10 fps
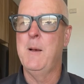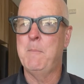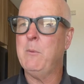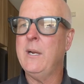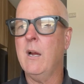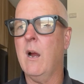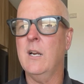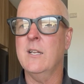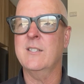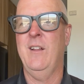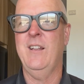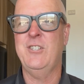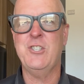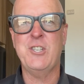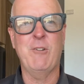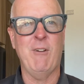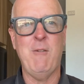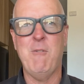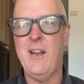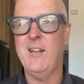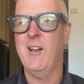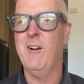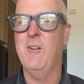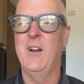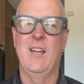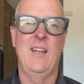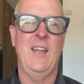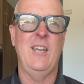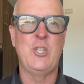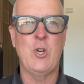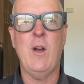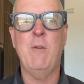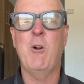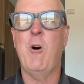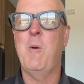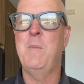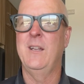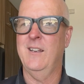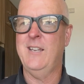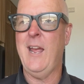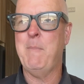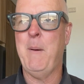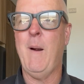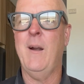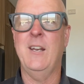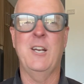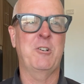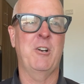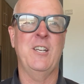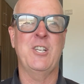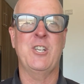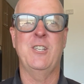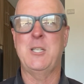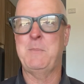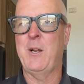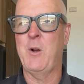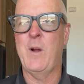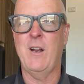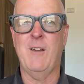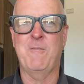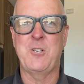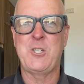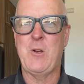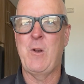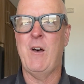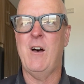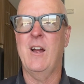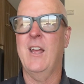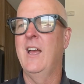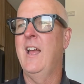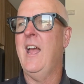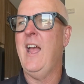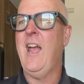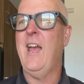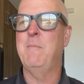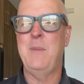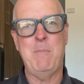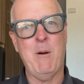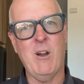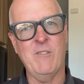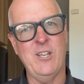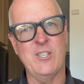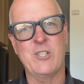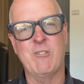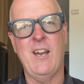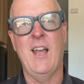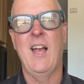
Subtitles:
but regardless, it's just a great way to go enjoy Rome, take part in a tradition that's been going on for so long, and be part of history.